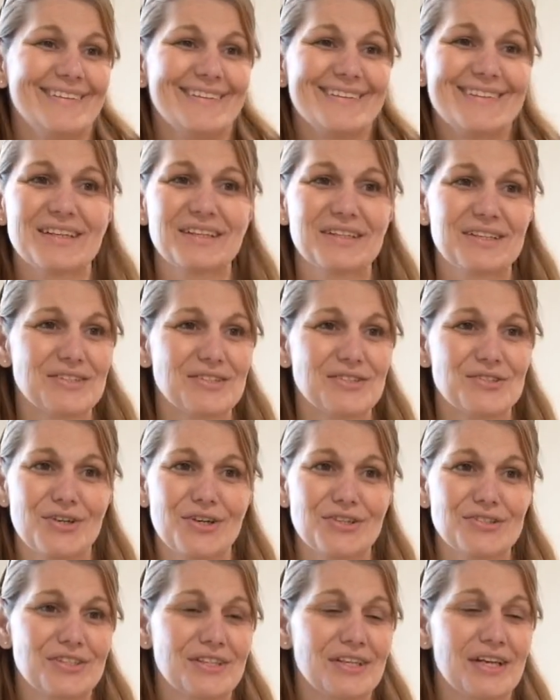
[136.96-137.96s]
the
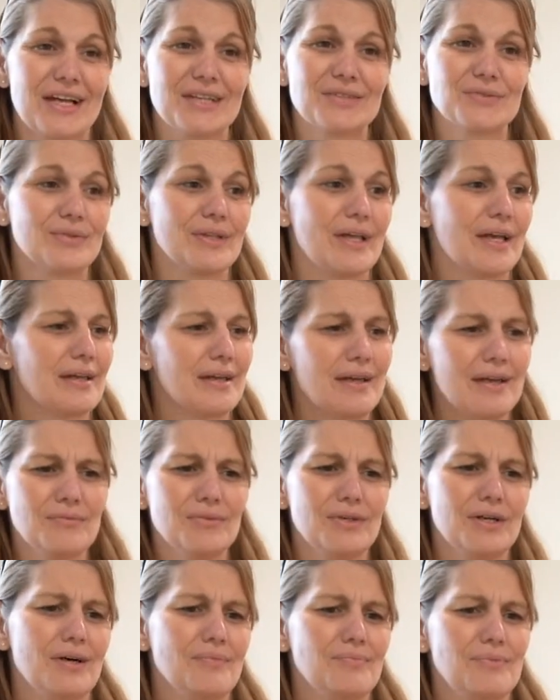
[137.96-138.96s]
construction guys were like,
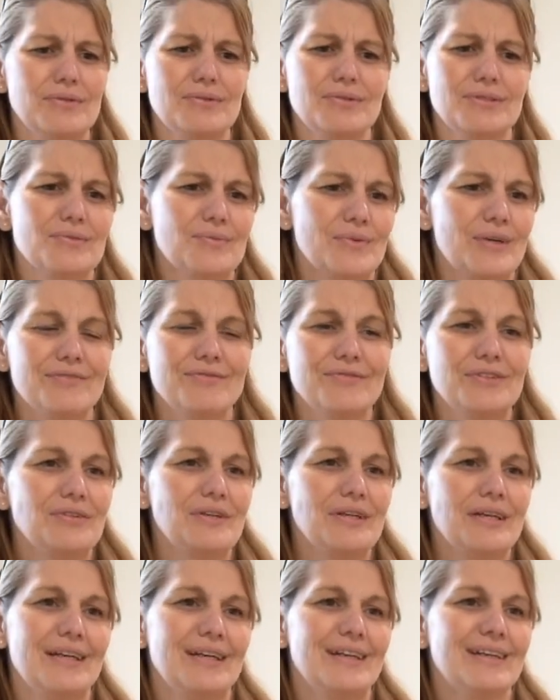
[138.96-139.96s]
we'll help you, just whatever you
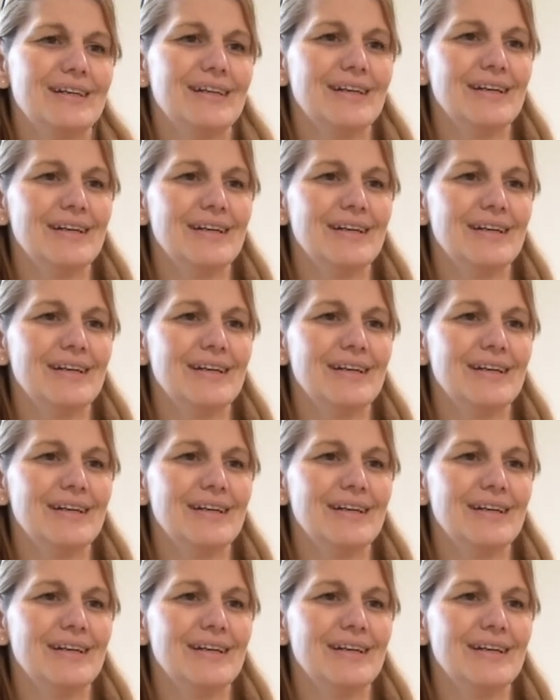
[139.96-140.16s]
need.